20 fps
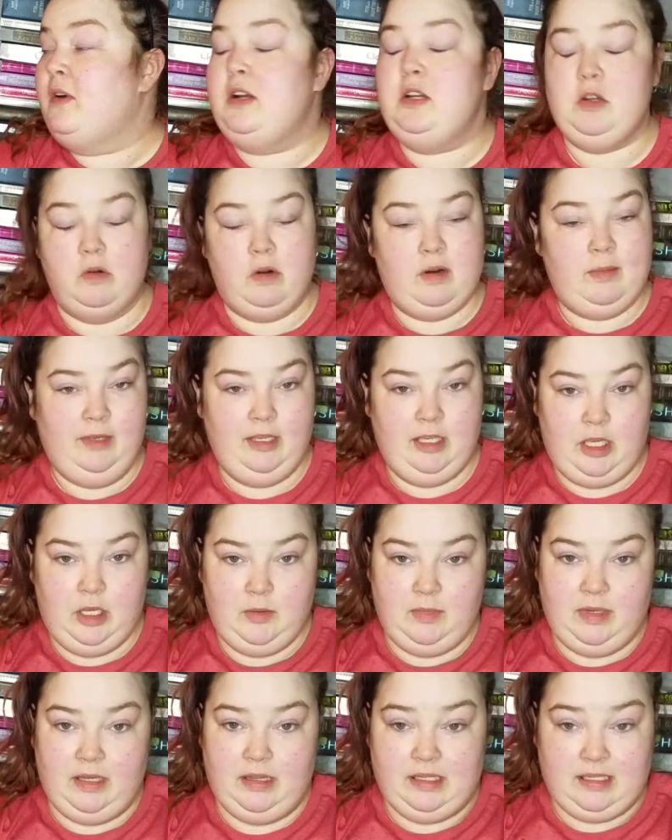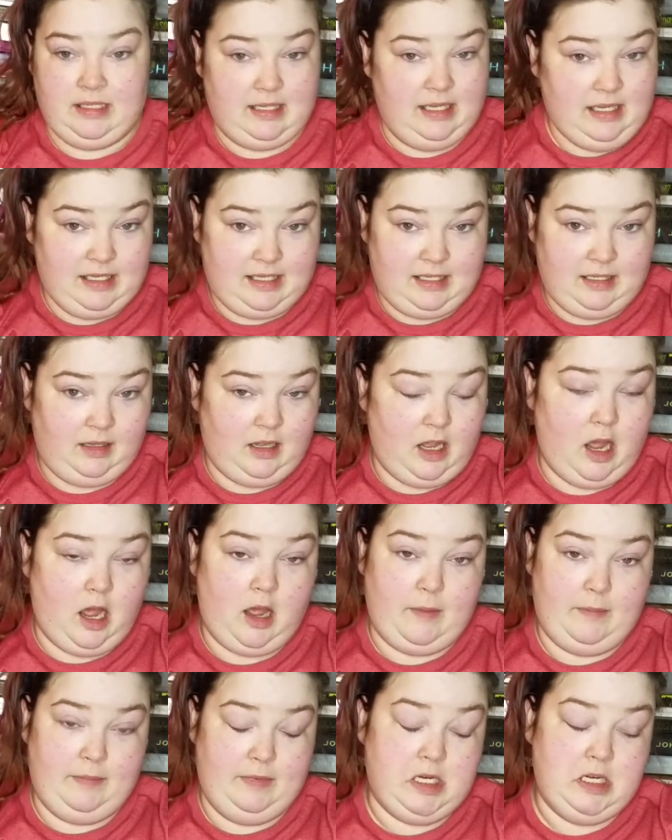For a normal human, this is
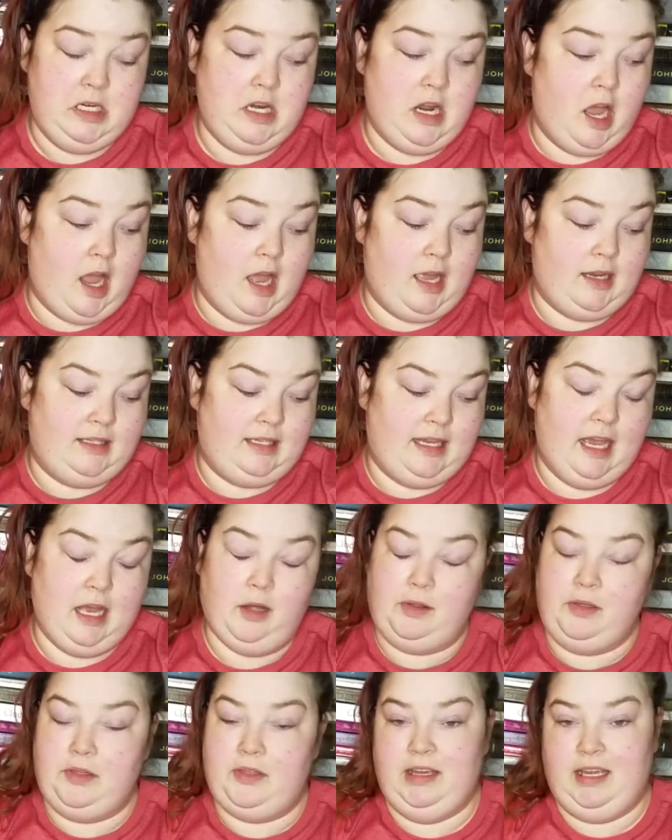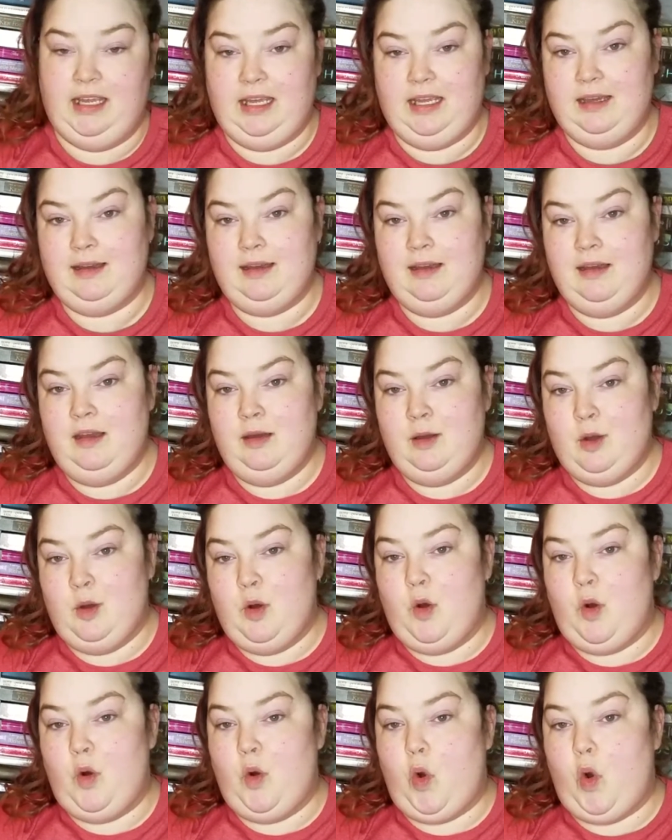not healthy
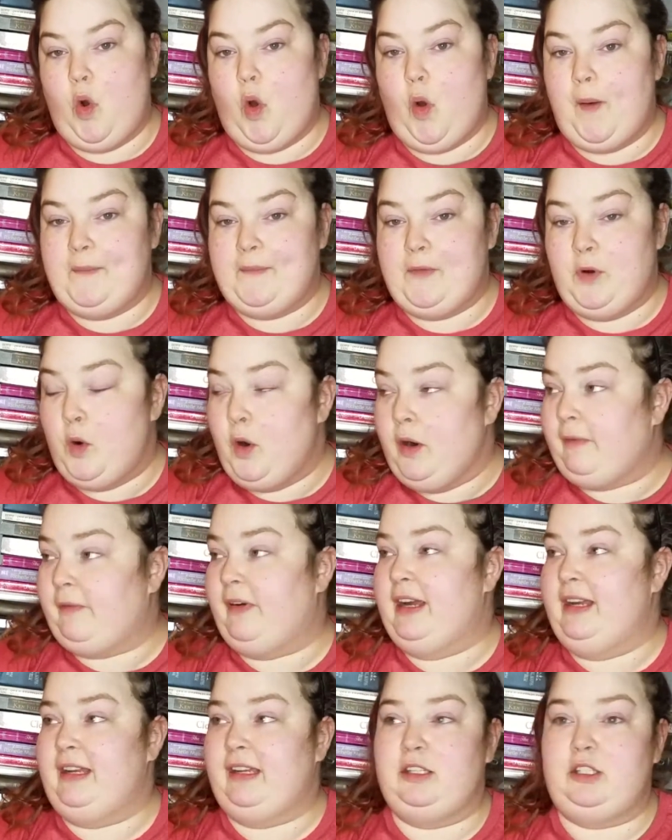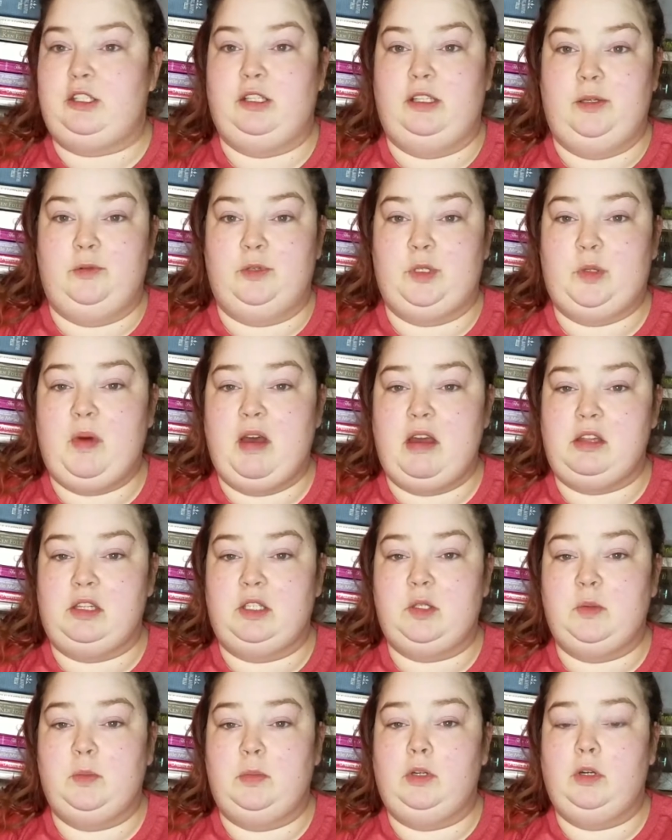or financially
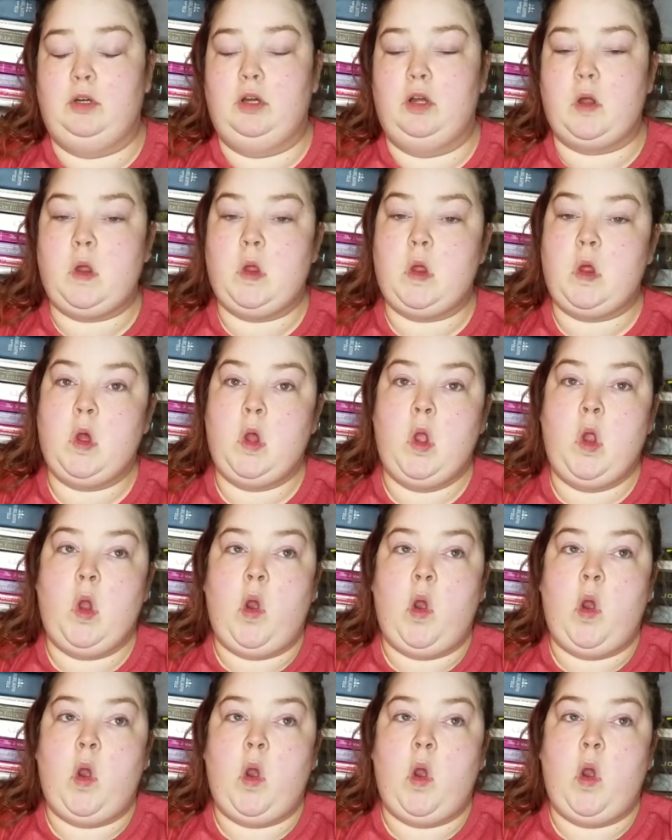responsible.